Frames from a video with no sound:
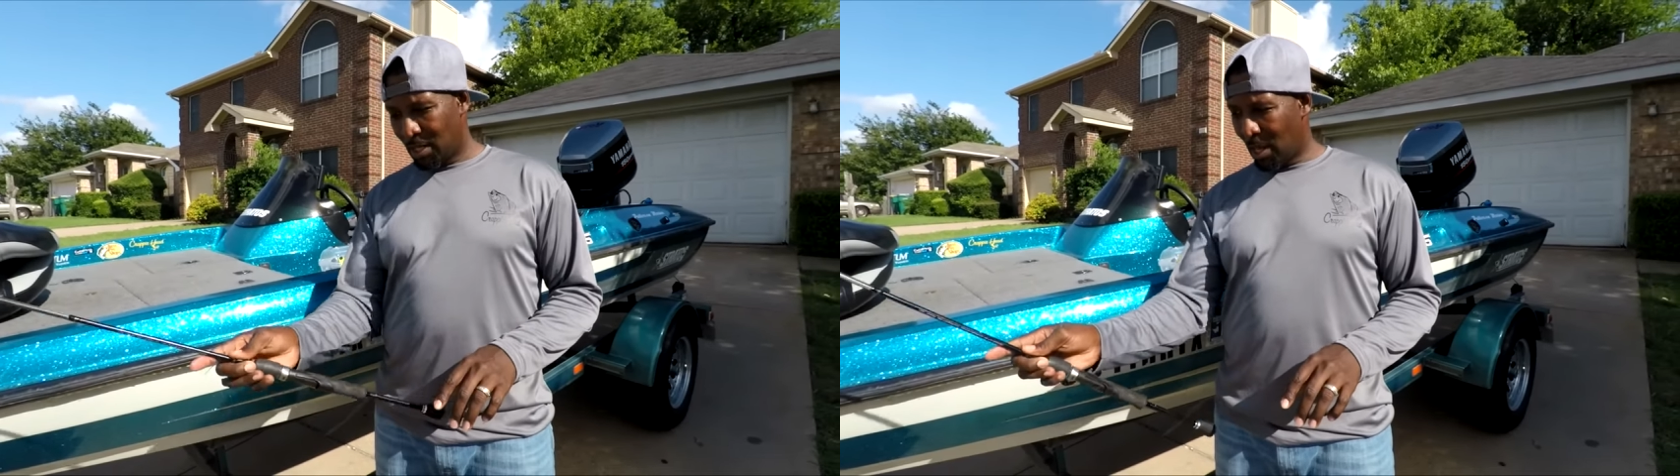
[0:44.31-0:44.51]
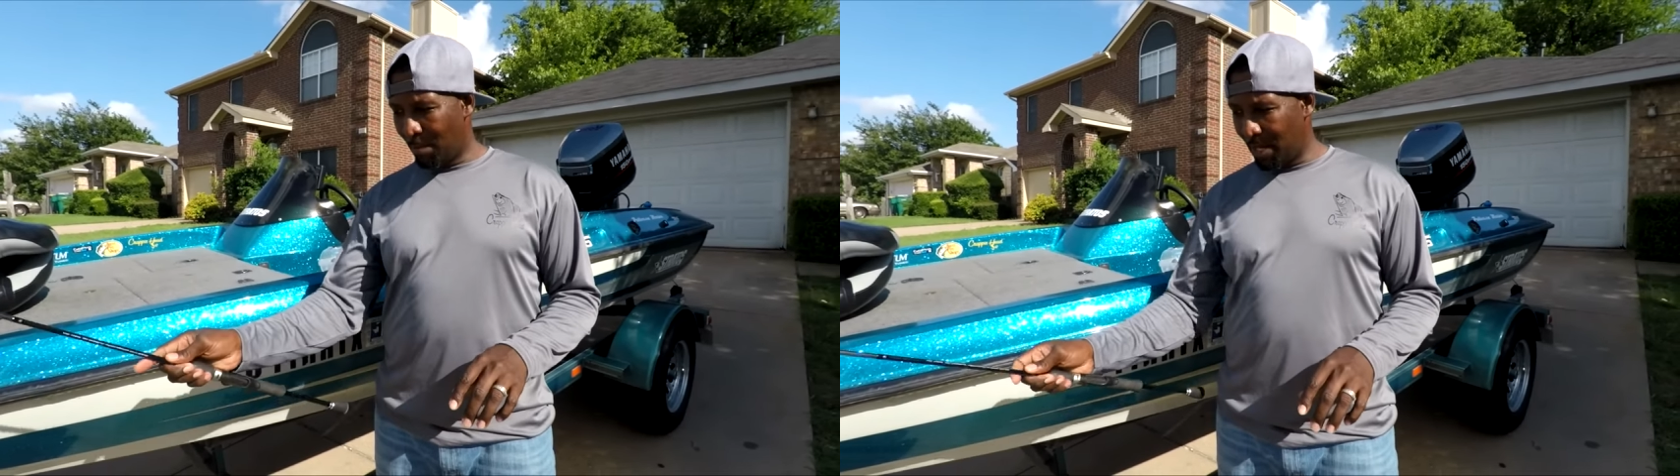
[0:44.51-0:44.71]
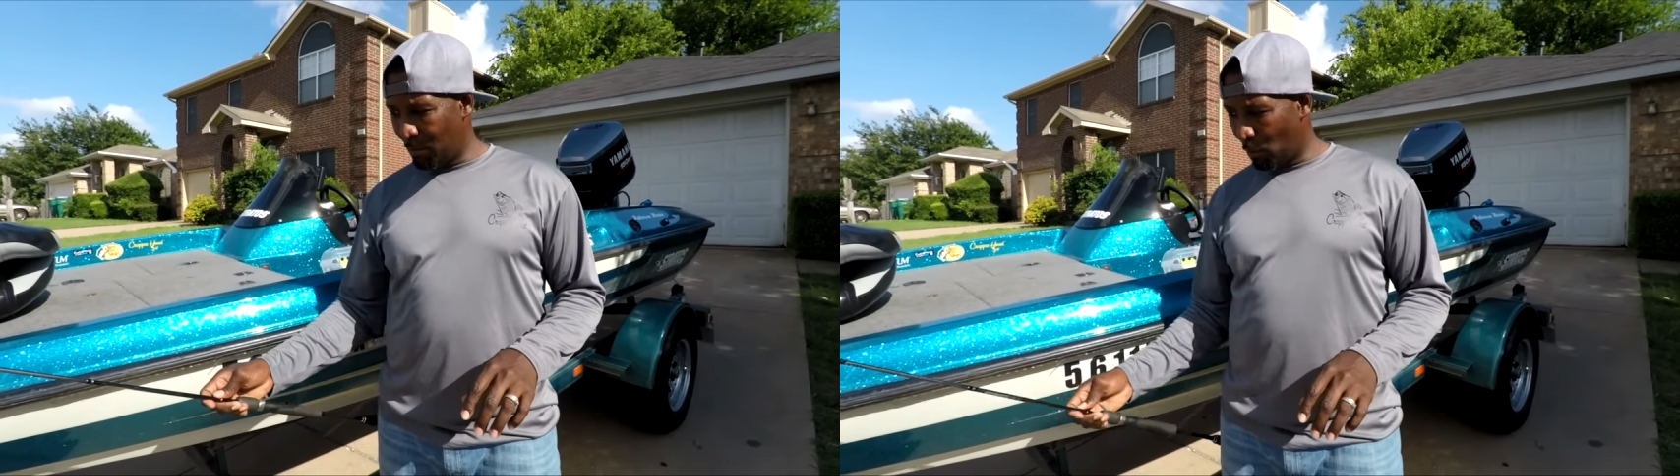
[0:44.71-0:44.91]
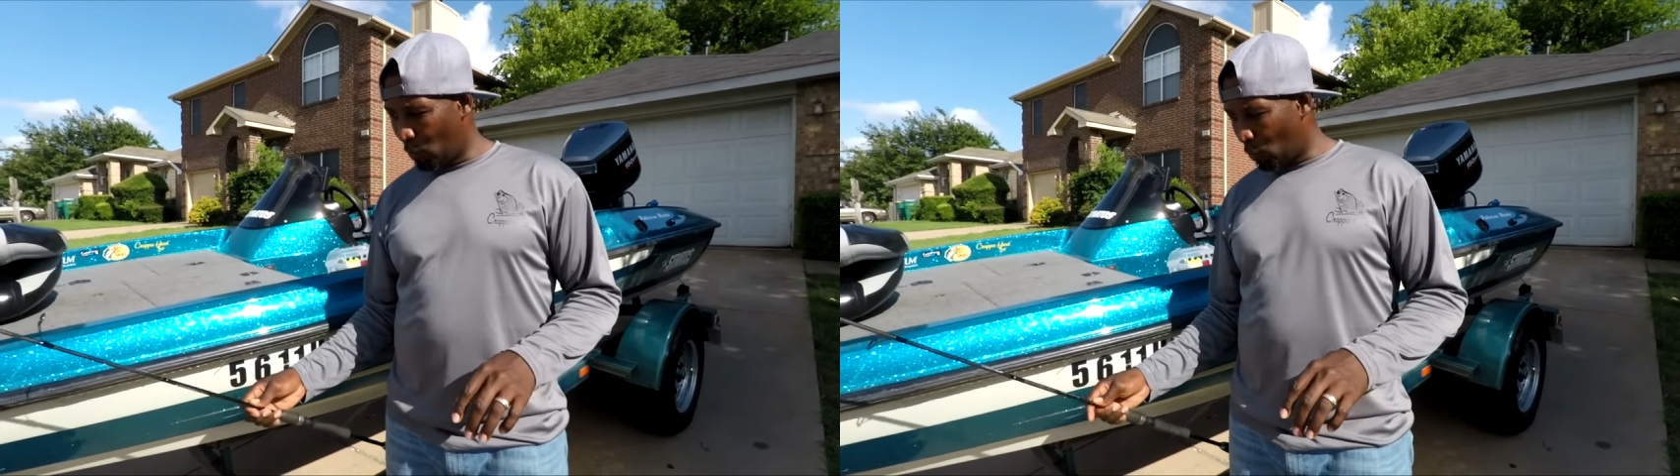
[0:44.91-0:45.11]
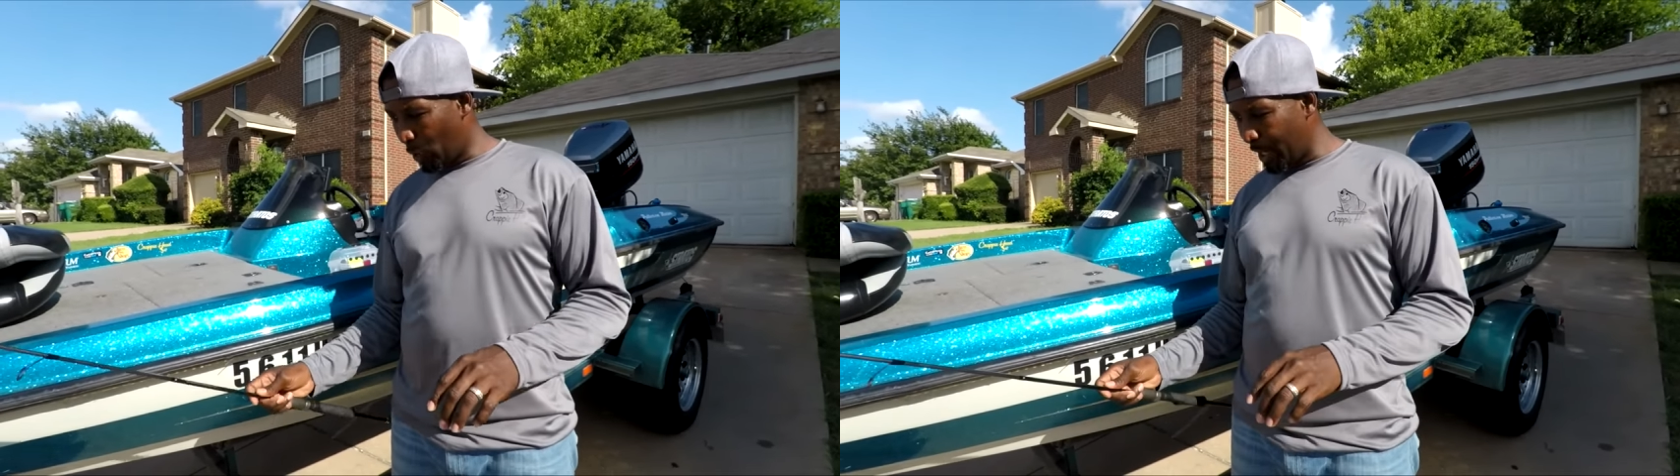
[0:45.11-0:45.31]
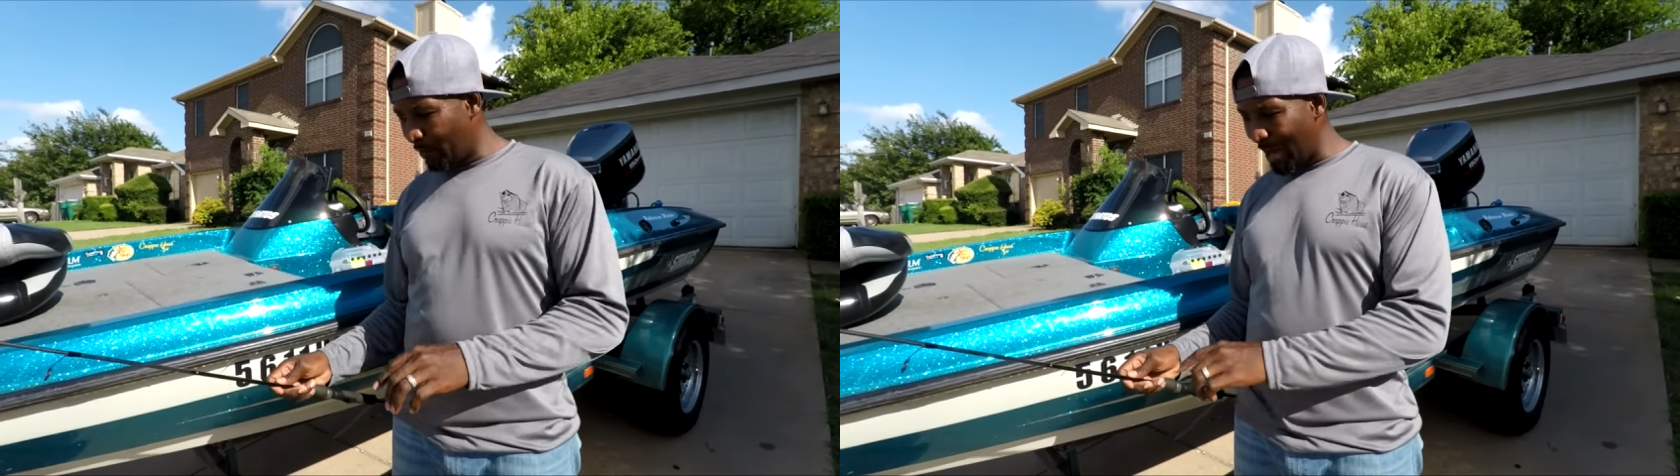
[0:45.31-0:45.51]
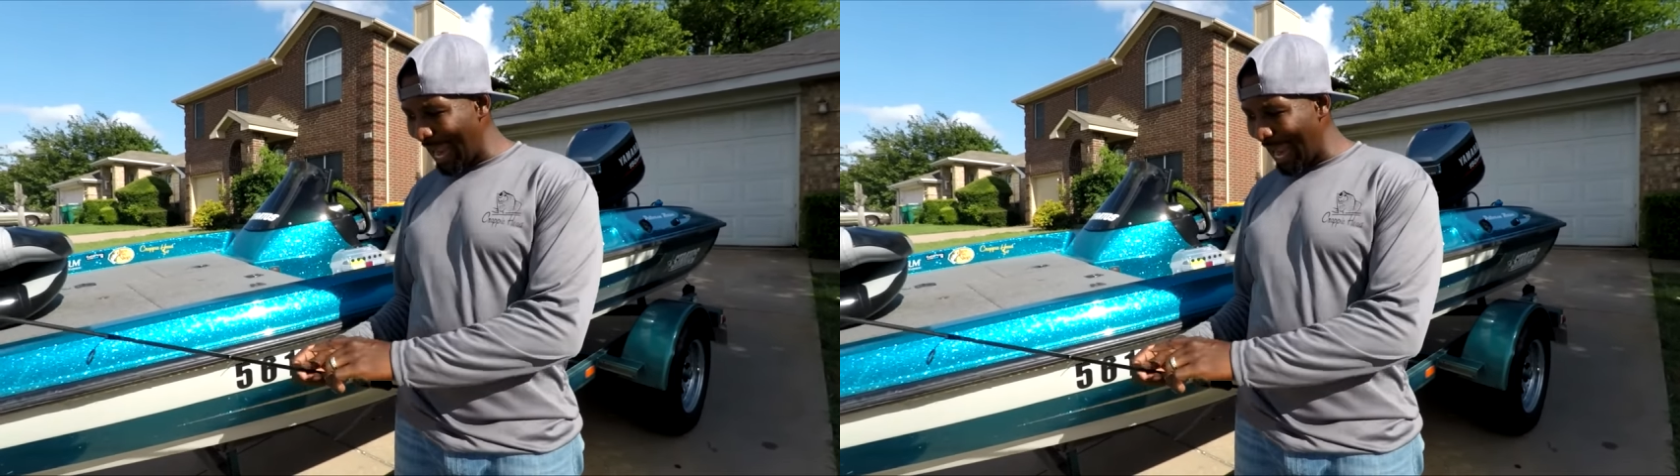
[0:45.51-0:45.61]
I mean, whatever